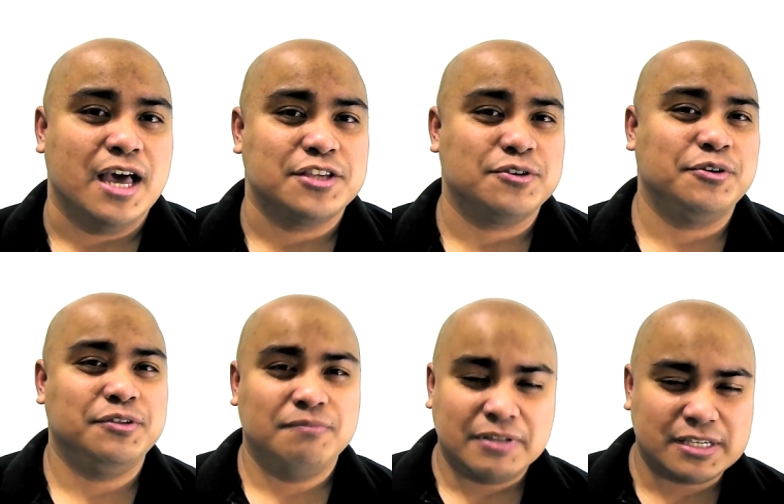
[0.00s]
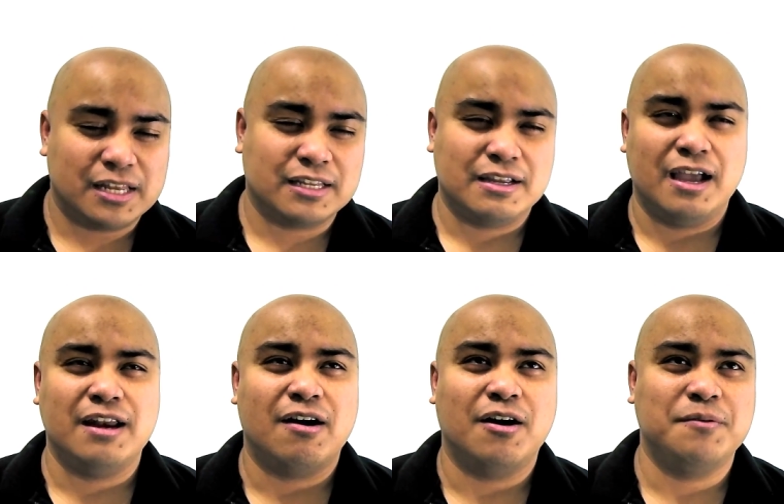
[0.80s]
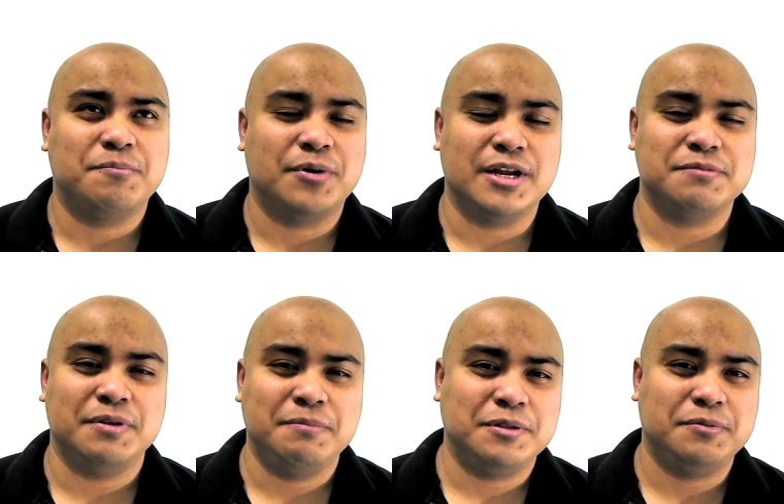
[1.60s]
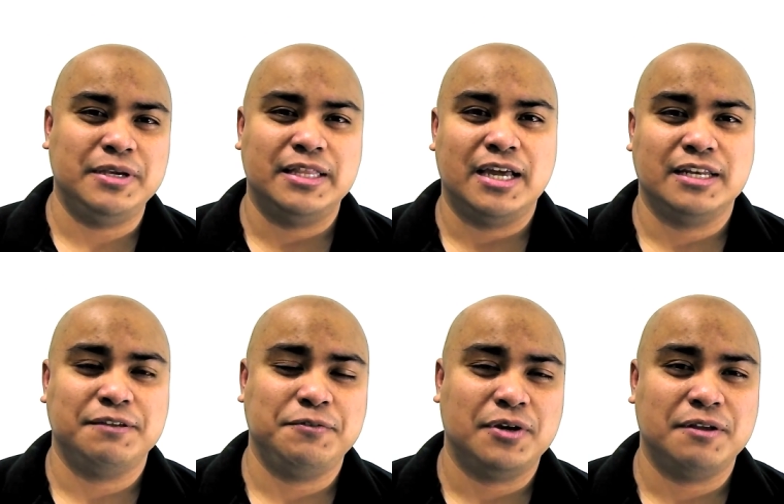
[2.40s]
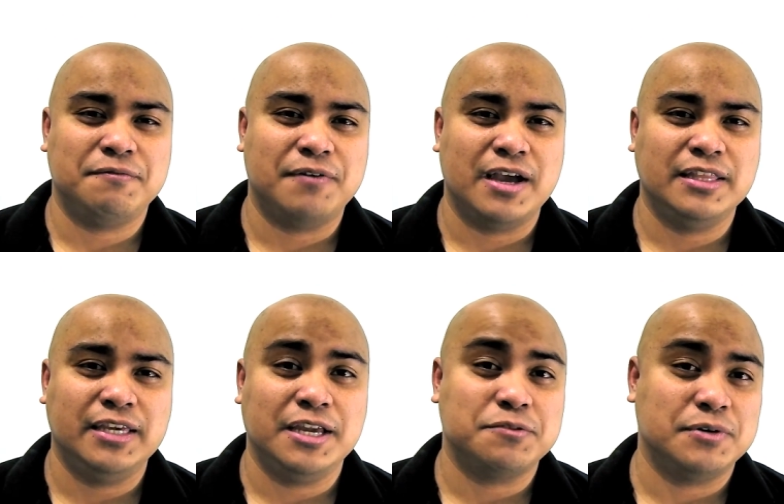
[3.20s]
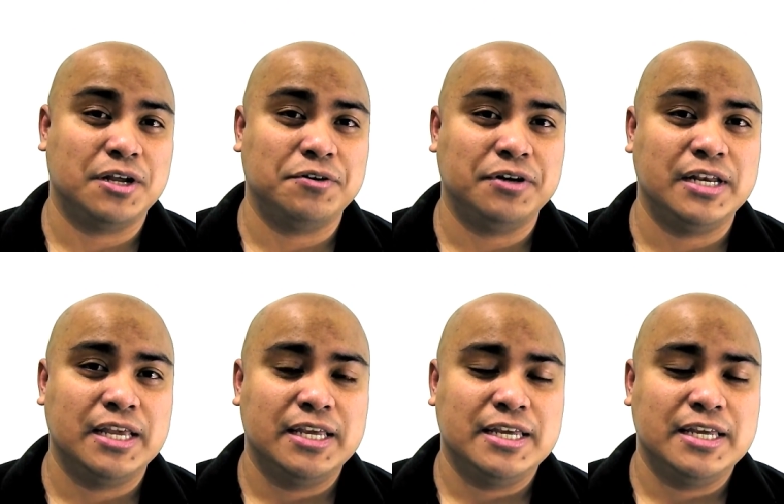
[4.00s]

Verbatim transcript: so it's kind of hard pressed in between that. If you can find the H100